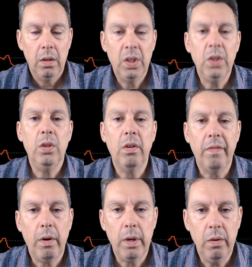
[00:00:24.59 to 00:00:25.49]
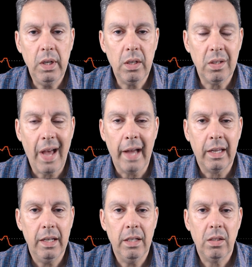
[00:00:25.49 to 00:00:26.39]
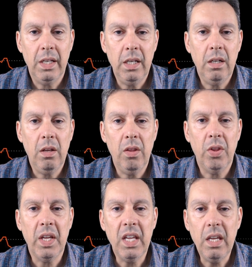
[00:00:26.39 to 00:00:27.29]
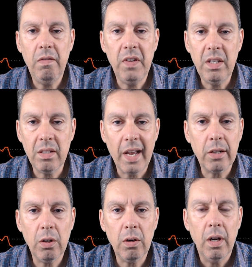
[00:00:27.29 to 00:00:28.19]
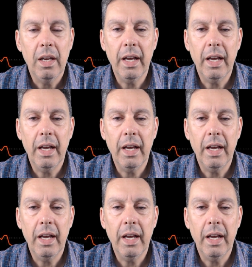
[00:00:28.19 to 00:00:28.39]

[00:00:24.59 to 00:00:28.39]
This is a very unique stock. It's in the EV sector